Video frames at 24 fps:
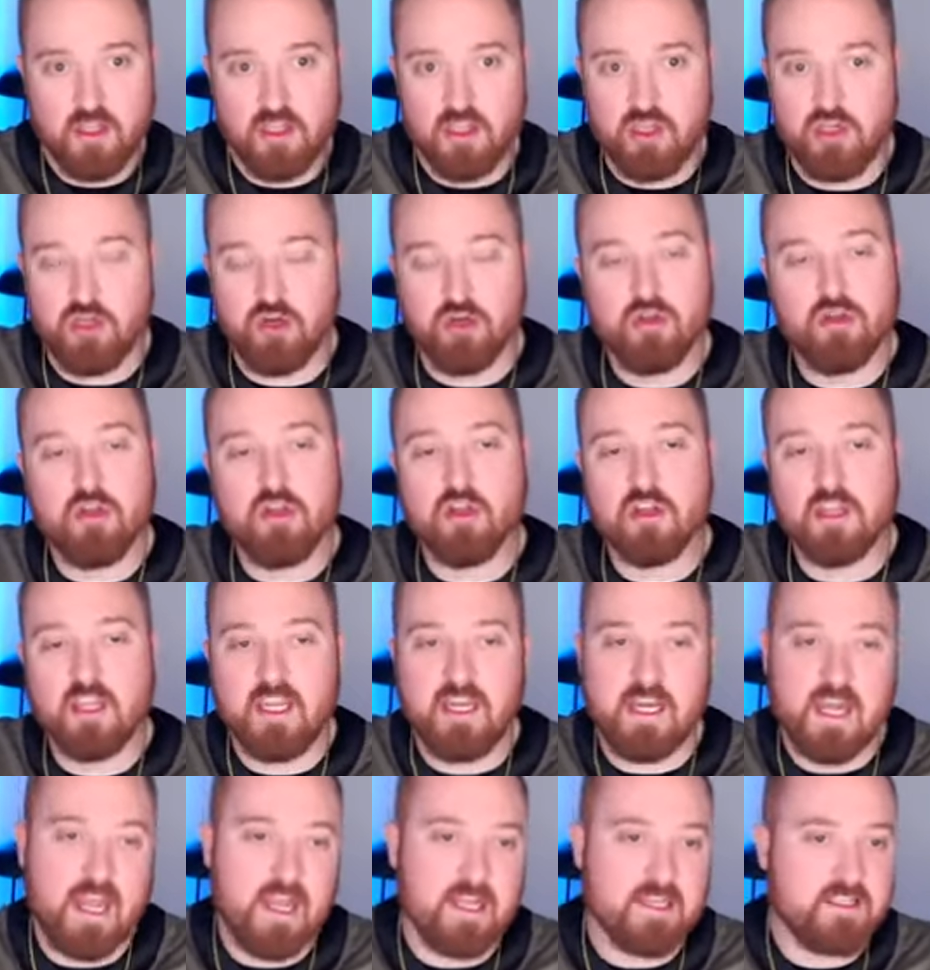you're
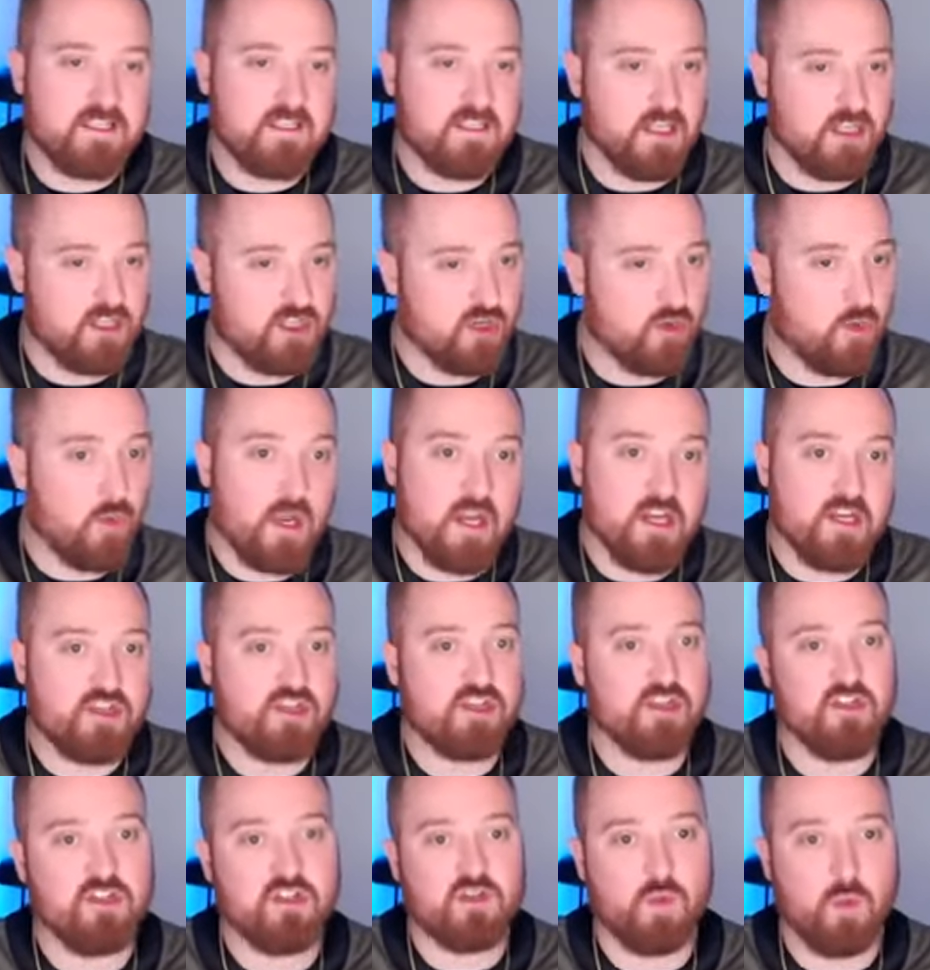looking at
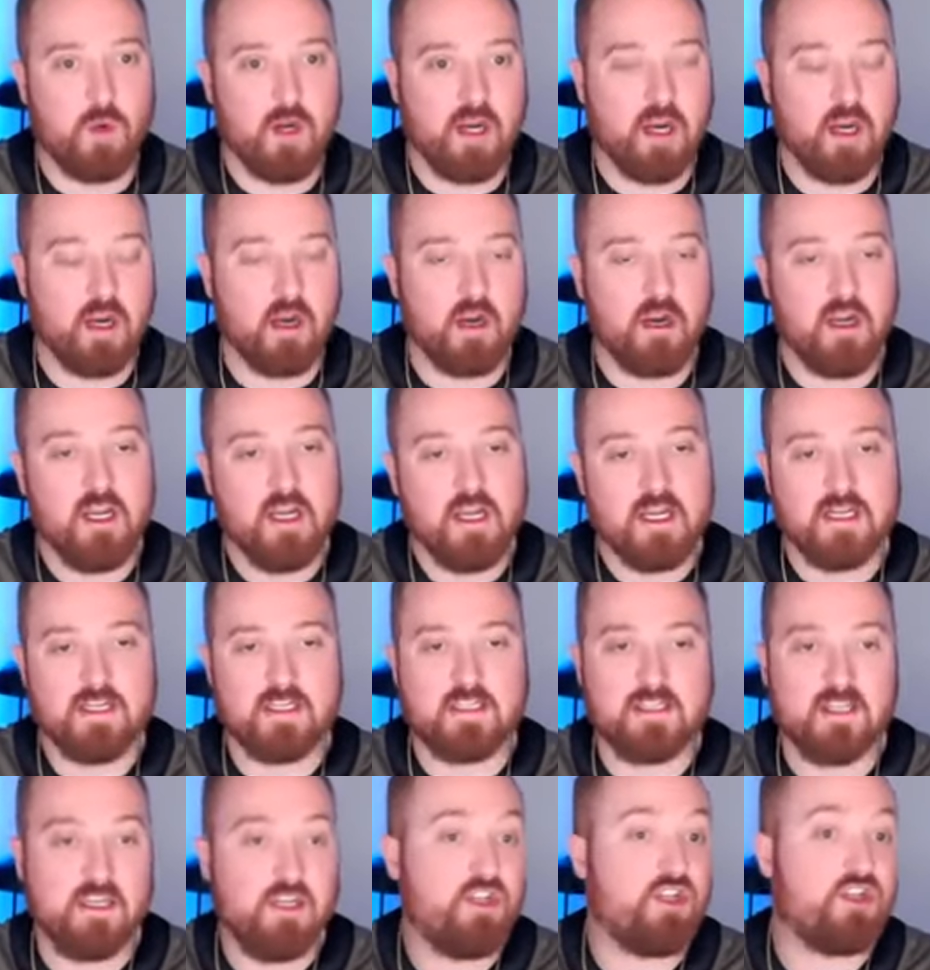situations where
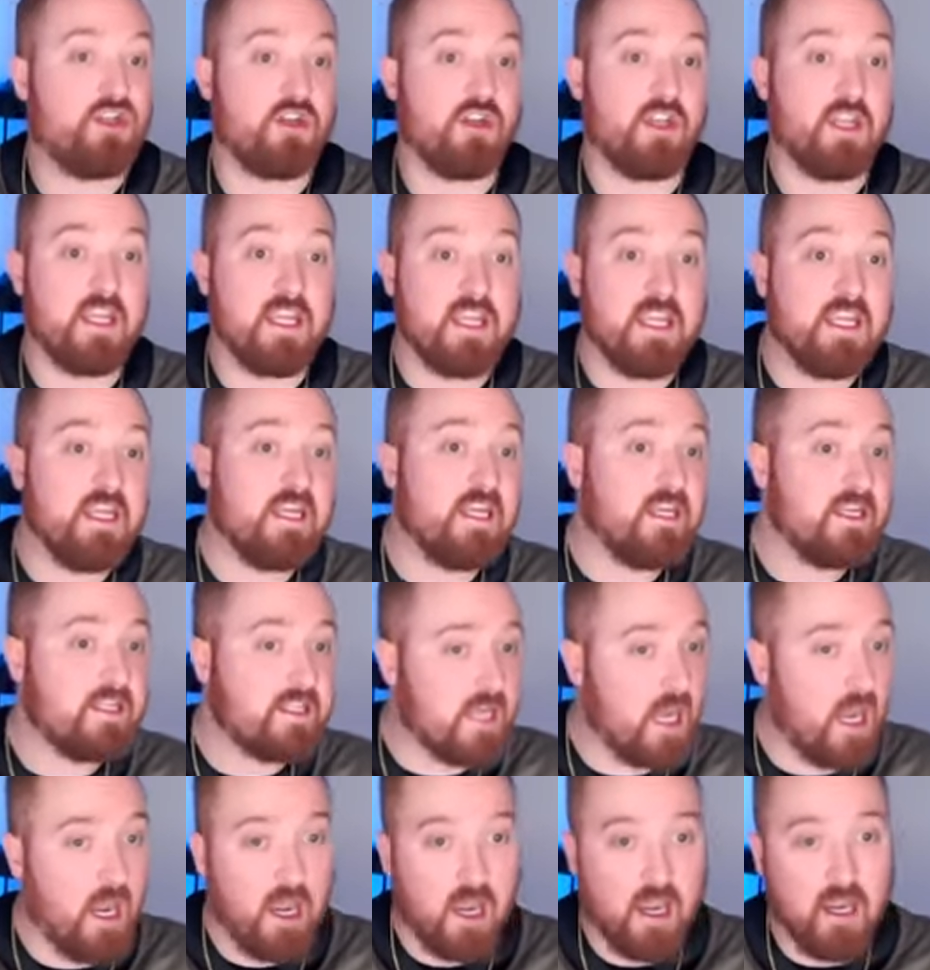essentially any
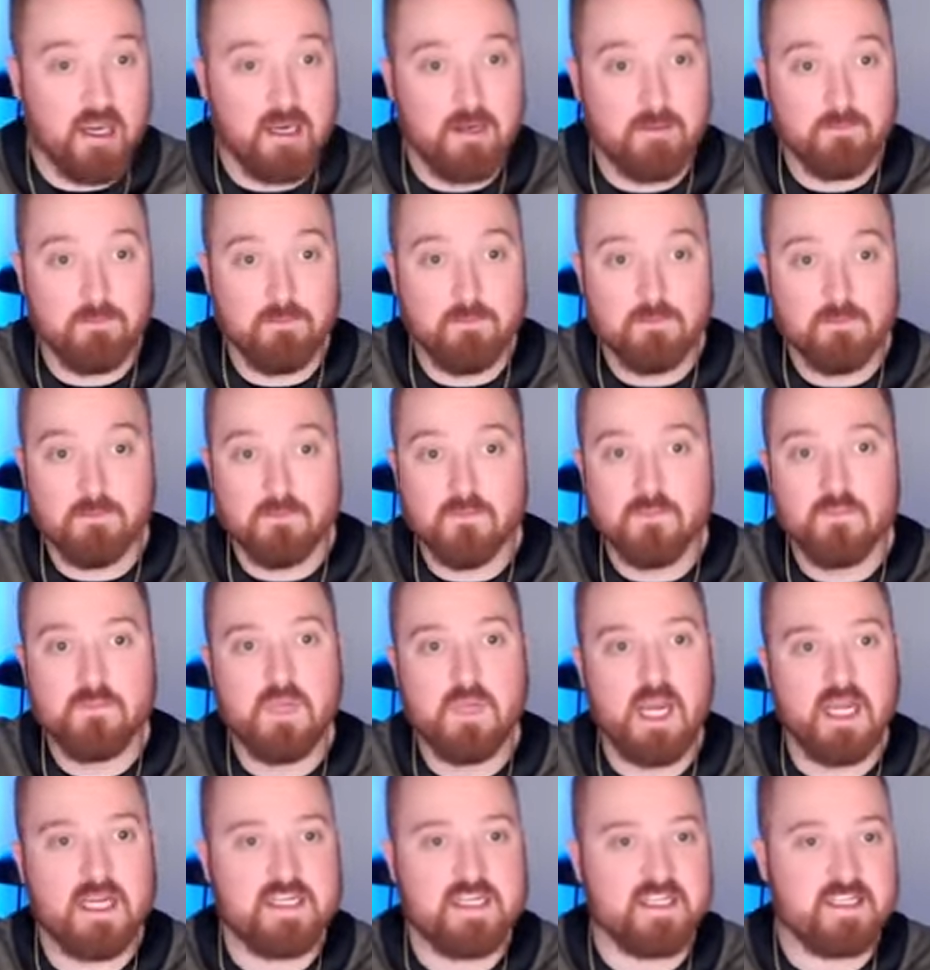time
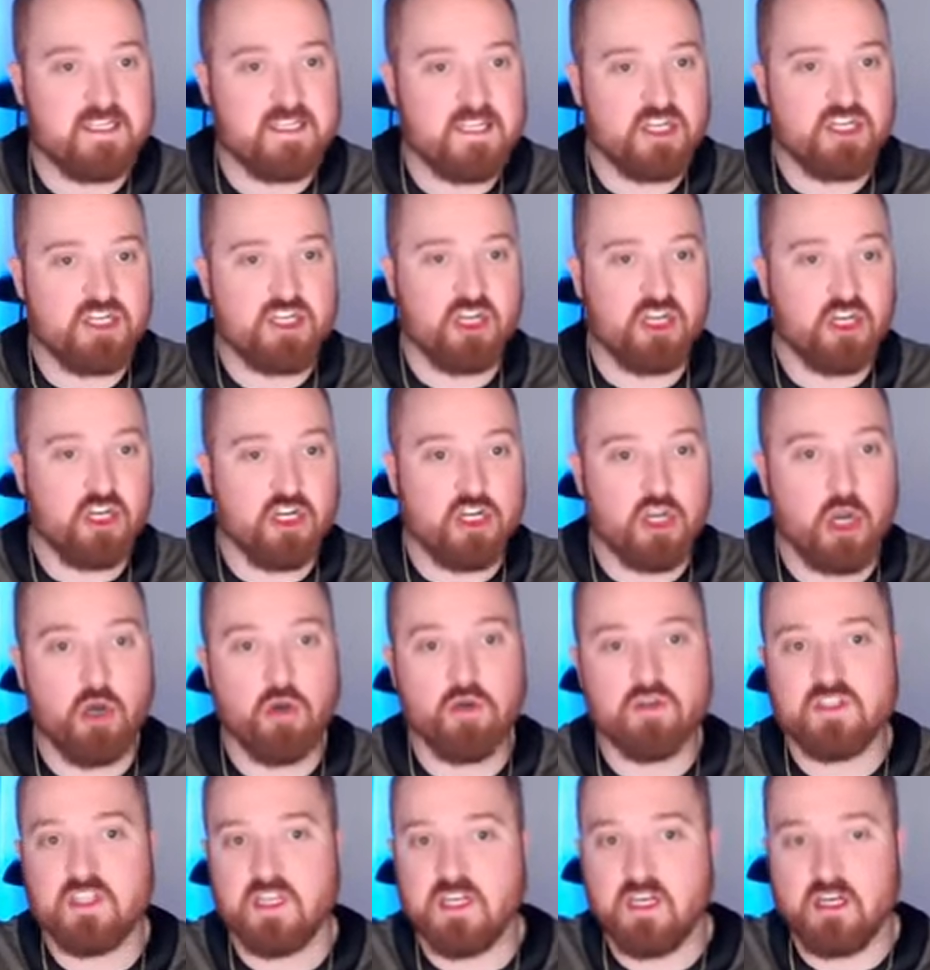a decision
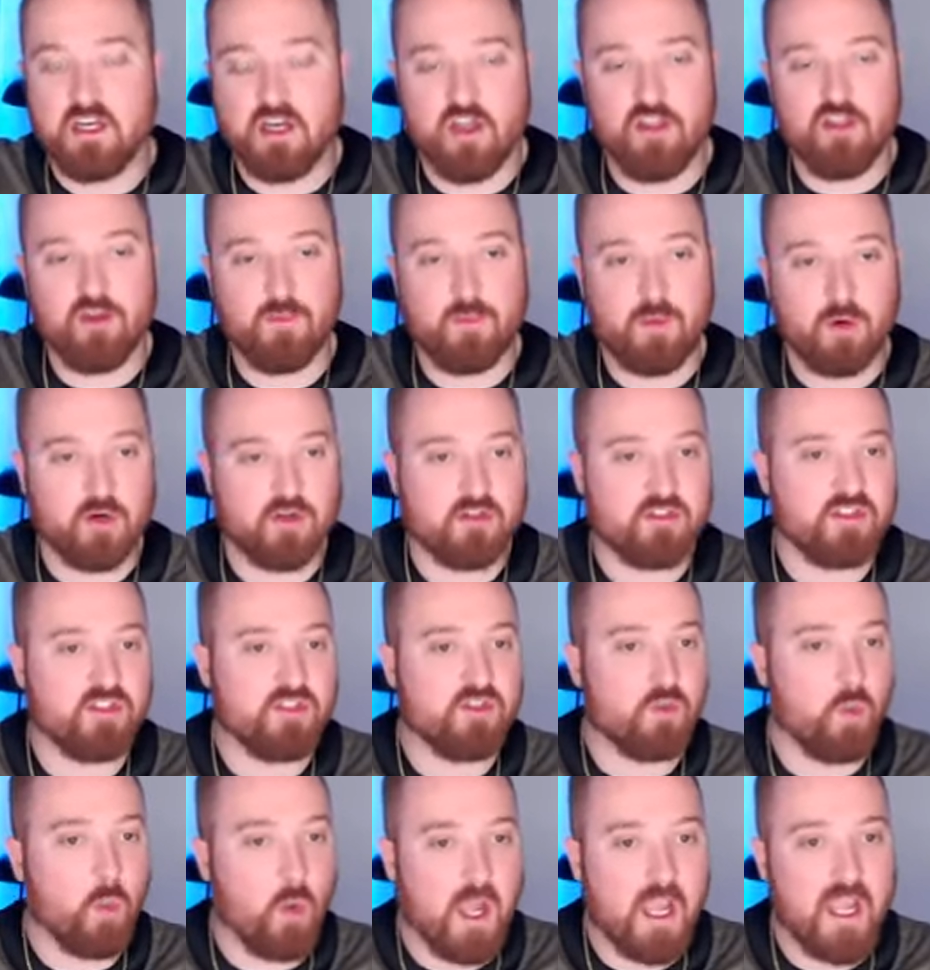goes in another
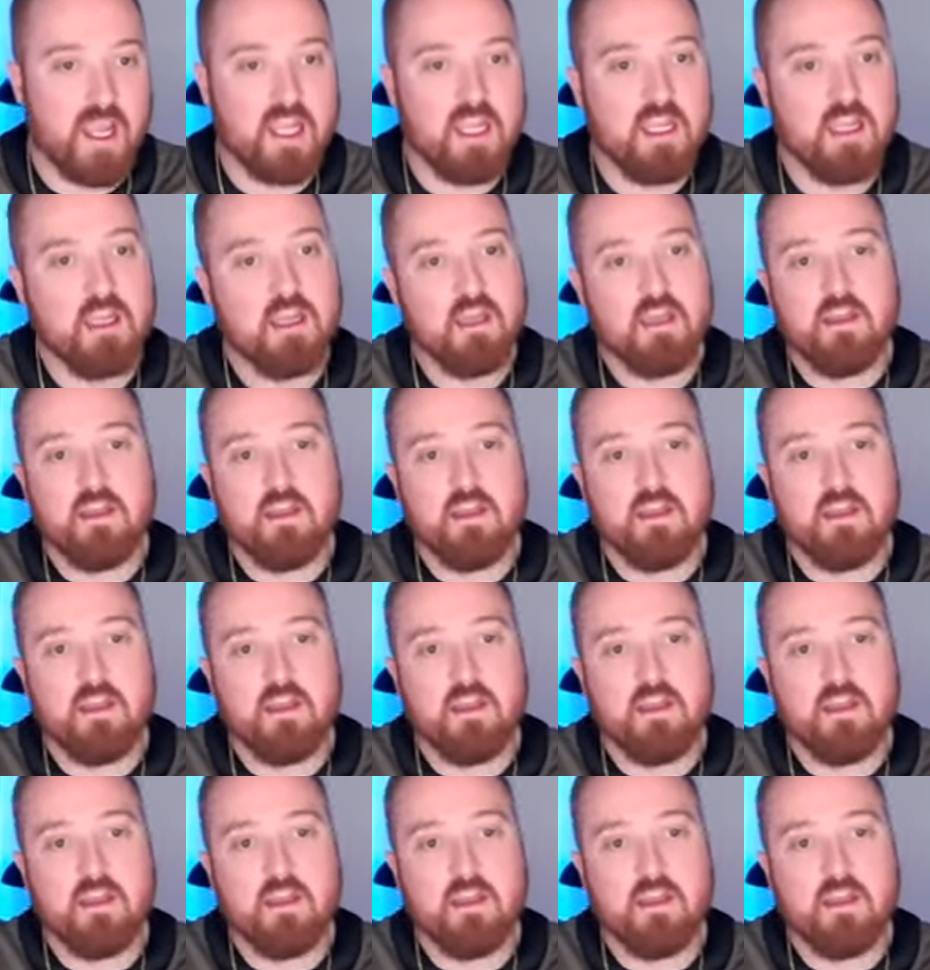person's way,